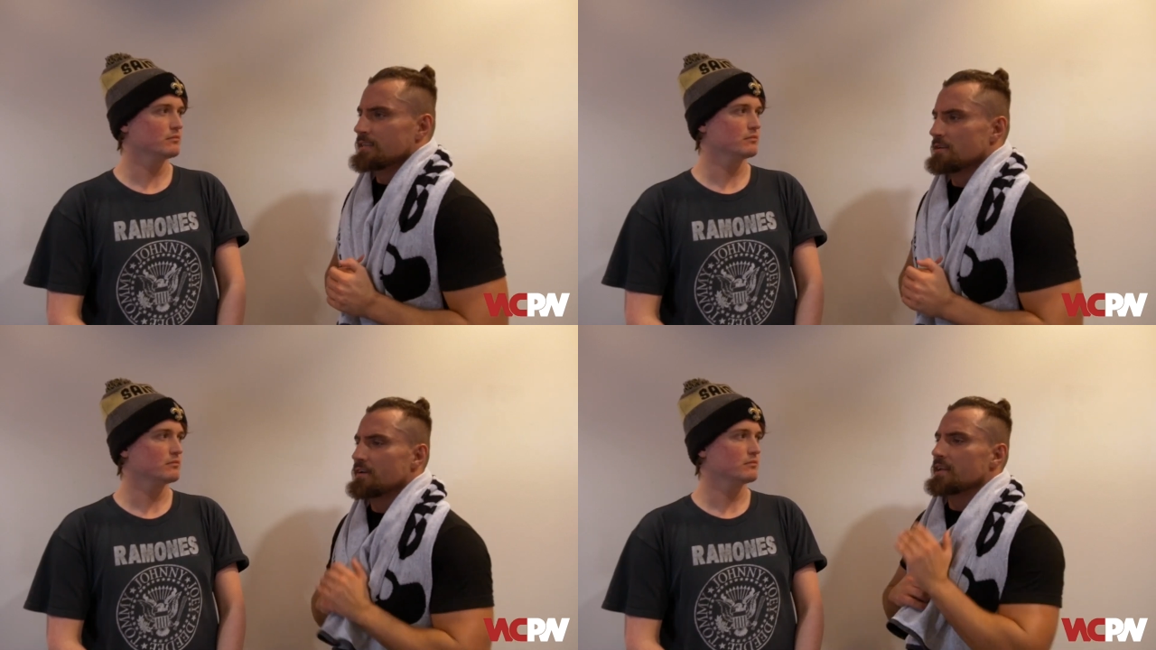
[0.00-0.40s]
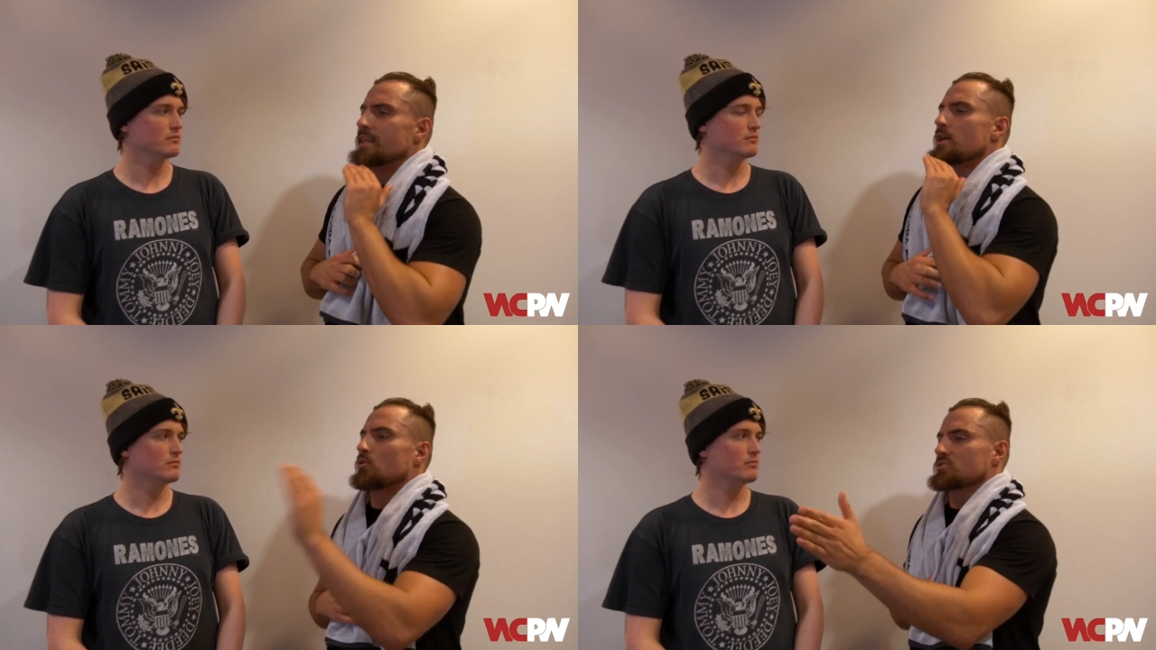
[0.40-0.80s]
Speaker 1: the villain
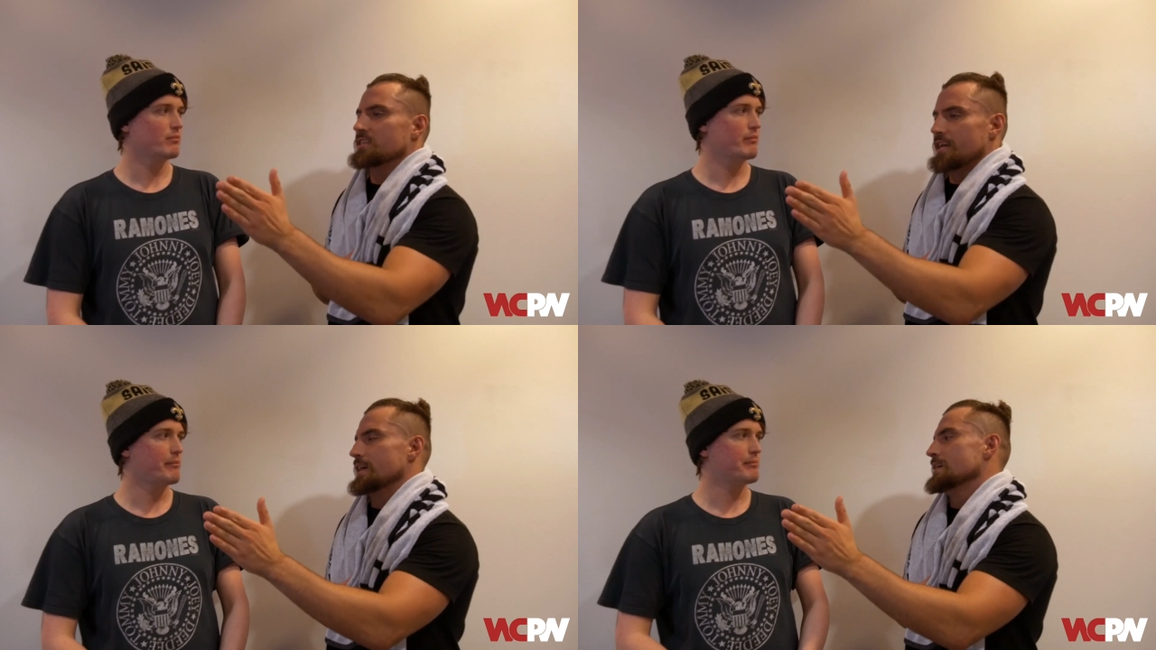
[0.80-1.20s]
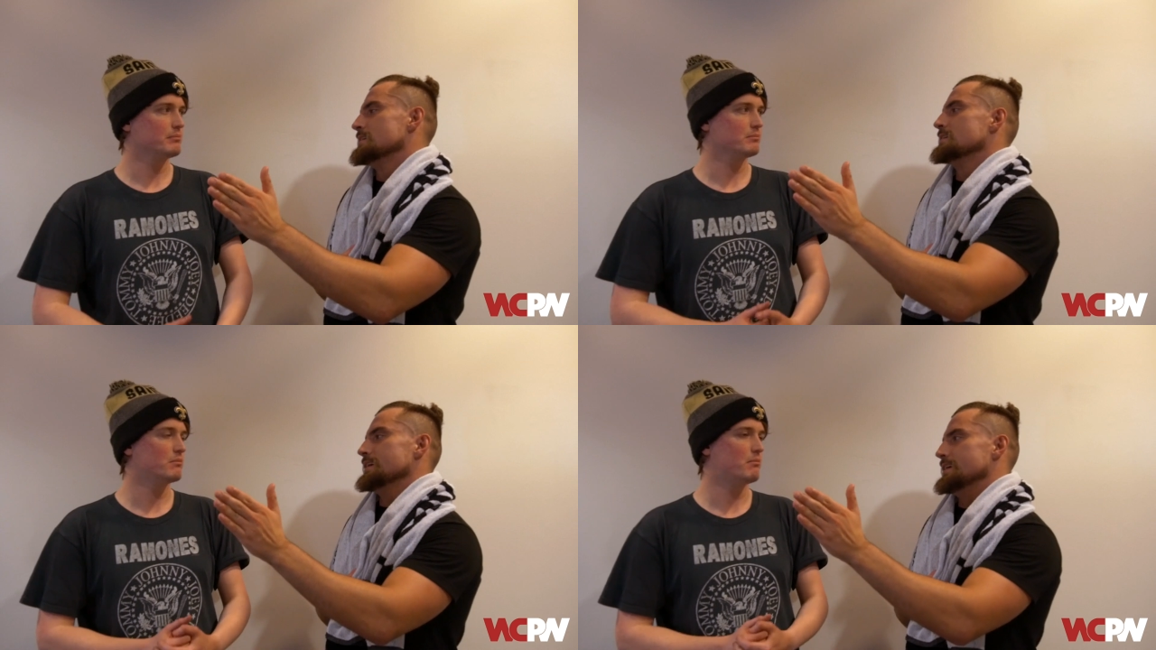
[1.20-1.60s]
that you're seeing
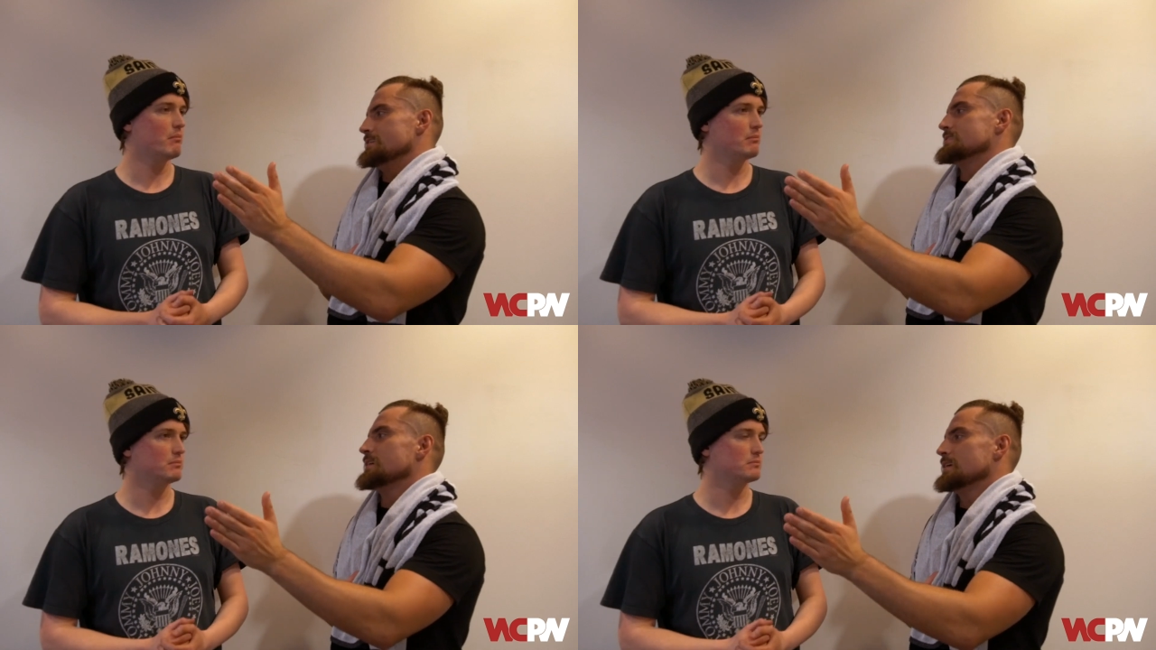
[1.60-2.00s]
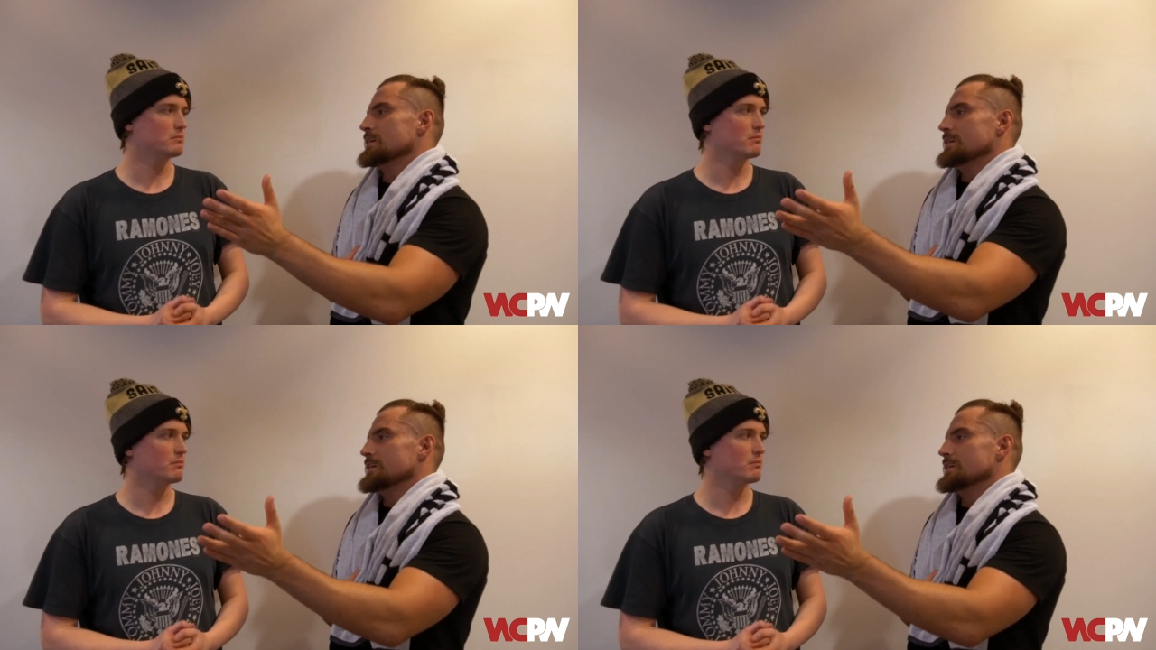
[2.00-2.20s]
is